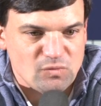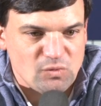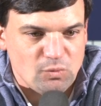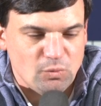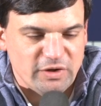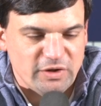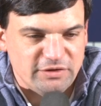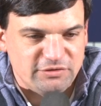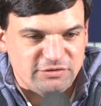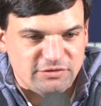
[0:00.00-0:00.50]

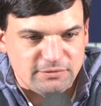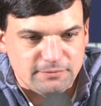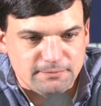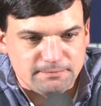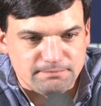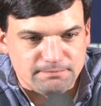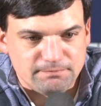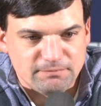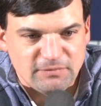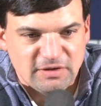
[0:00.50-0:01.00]
which
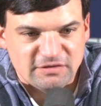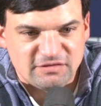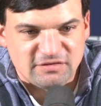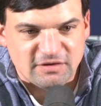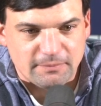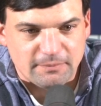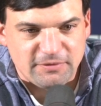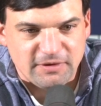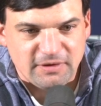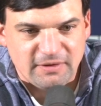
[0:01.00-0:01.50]
is
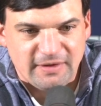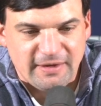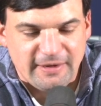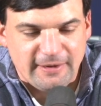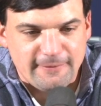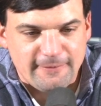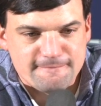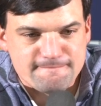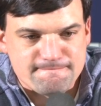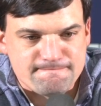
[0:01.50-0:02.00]
something
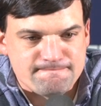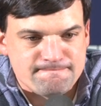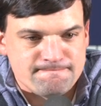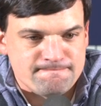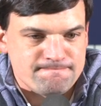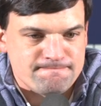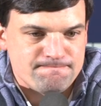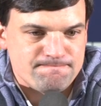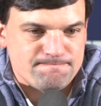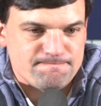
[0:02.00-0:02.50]
that,
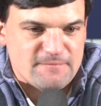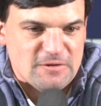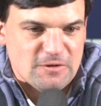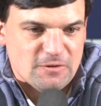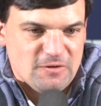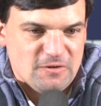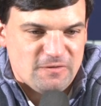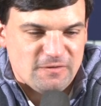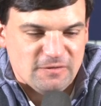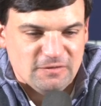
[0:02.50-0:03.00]
you
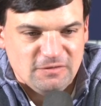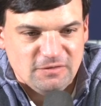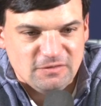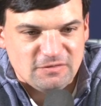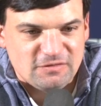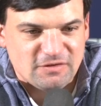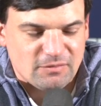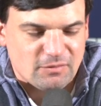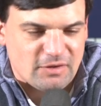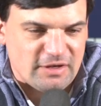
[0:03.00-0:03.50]
know, you
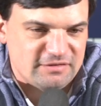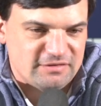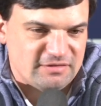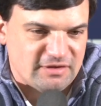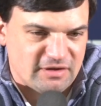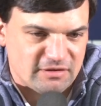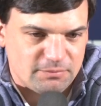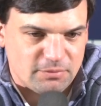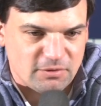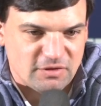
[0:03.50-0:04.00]
say, well, that
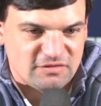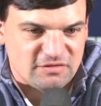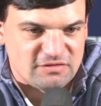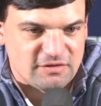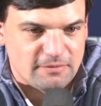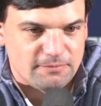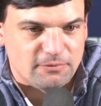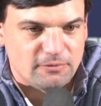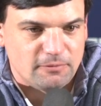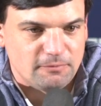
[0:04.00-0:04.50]
sounds pretty
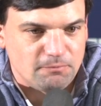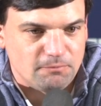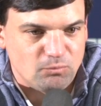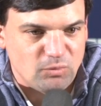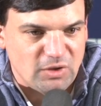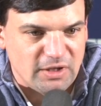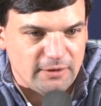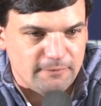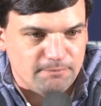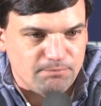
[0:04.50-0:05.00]
simple,
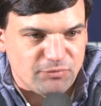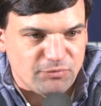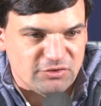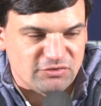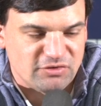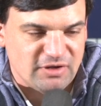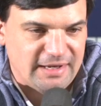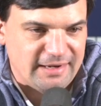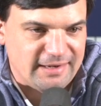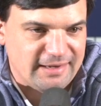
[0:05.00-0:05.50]
but
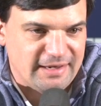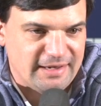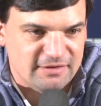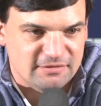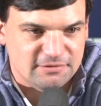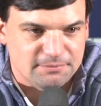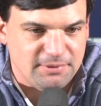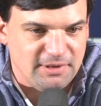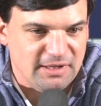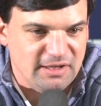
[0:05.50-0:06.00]
there's a lot of guys
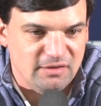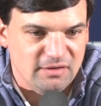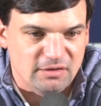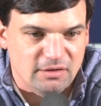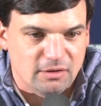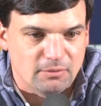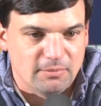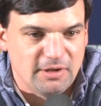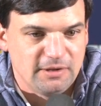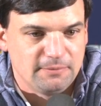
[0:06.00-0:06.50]
that play that
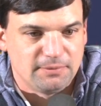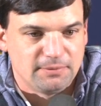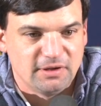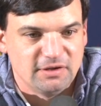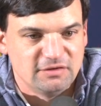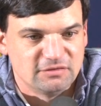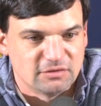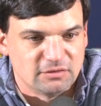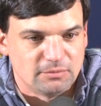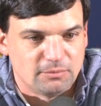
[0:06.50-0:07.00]
don't make
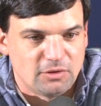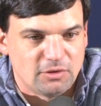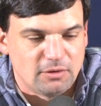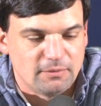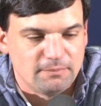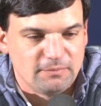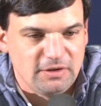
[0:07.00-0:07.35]
plays on the ball.